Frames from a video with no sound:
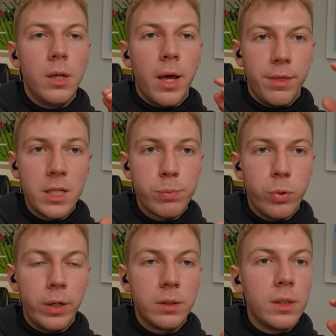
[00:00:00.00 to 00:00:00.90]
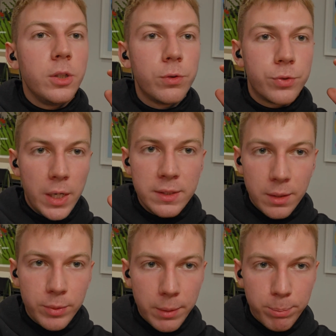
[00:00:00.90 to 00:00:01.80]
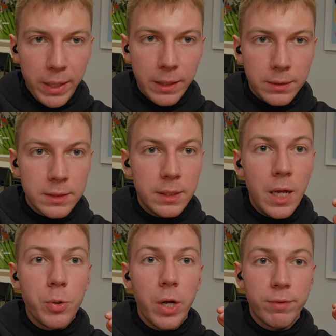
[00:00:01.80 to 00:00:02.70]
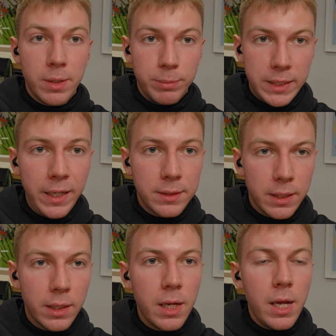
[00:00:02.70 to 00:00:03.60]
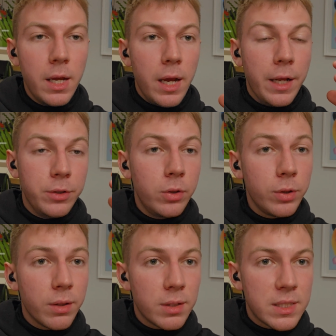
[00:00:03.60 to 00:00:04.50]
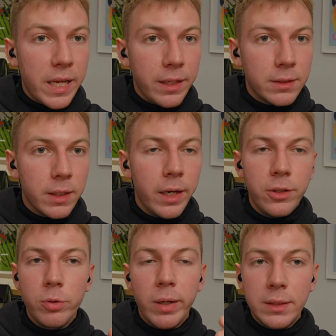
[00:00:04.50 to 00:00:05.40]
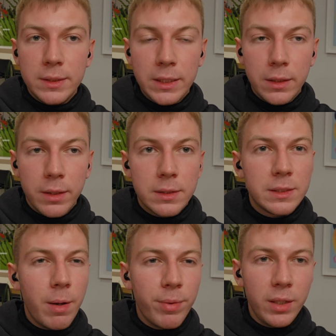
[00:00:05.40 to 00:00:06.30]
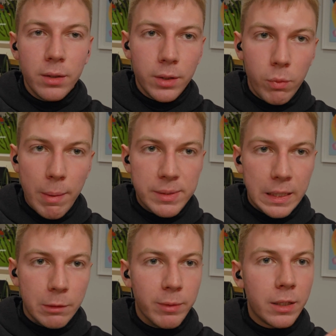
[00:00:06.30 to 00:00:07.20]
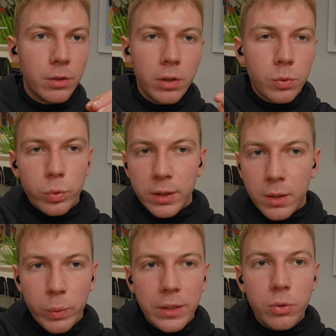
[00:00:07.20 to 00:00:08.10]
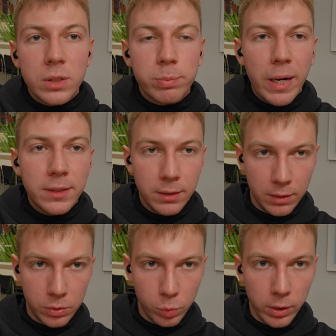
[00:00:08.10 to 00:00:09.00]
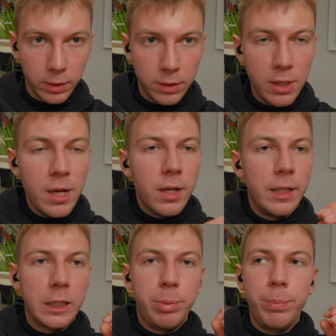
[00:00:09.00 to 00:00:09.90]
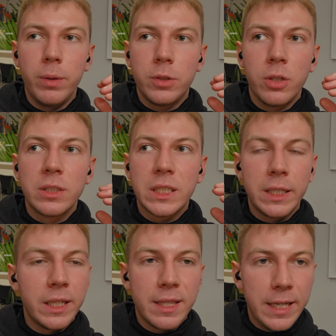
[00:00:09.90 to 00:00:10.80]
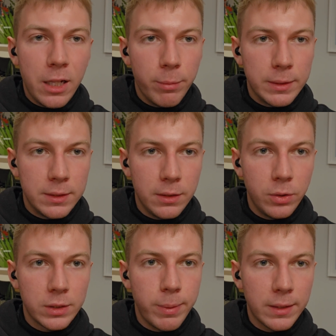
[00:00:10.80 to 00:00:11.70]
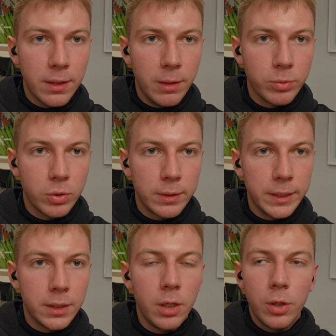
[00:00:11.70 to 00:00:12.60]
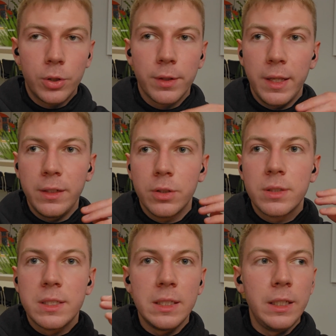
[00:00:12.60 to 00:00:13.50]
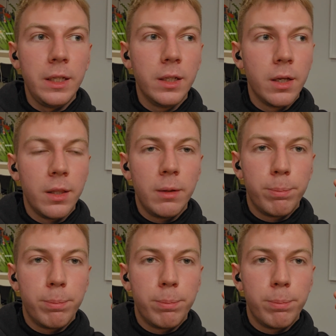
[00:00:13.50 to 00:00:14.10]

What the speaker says: At this point, you've run some campaigns, now you have some data, And you look at this data and you might see that something on your website might not work the way you expected it to work. Like people don't click the elements that you expected them to click, or they don't see the